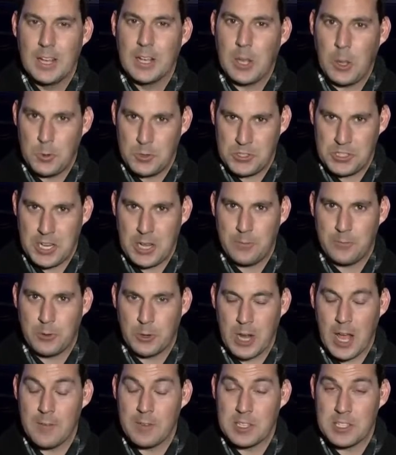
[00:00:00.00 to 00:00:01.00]
Coach
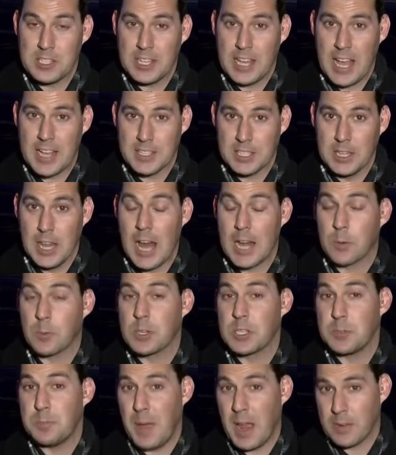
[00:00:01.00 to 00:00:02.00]
Tedford obviously has a lot of
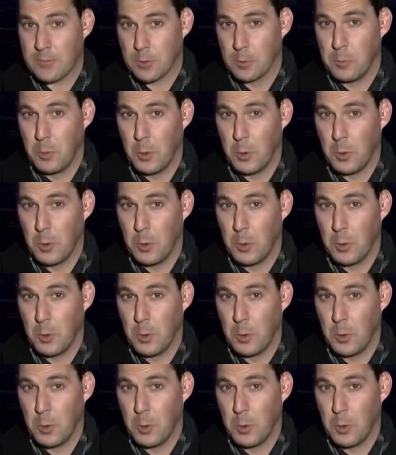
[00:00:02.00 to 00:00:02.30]
respect for